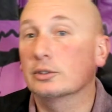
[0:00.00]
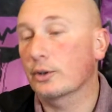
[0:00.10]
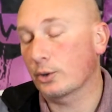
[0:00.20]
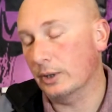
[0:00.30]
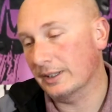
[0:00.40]

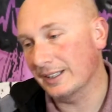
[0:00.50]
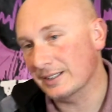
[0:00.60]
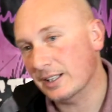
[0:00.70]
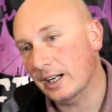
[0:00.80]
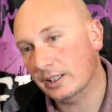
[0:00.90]
throughout the
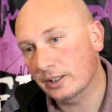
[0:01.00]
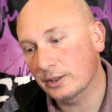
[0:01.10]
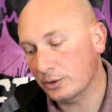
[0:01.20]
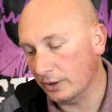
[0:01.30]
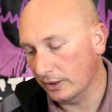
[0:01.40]
entire
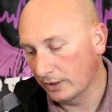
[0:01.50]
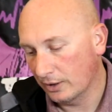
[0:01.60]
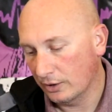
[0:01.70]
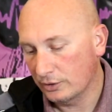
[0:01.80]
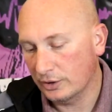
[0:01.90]
country
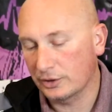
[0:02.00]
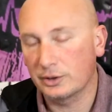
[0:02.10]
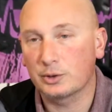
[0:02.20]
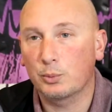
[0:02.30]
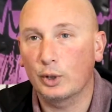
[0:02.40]
just
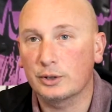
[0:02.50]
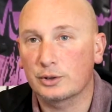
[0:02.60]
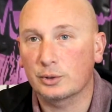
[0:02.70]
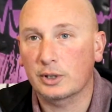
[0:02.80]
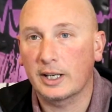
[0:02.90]
use point and
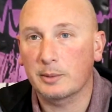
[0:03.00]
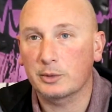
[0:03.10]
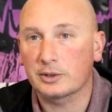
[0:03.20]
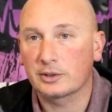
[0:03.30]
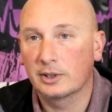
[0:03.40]
shoot
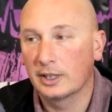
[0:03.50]
cameras.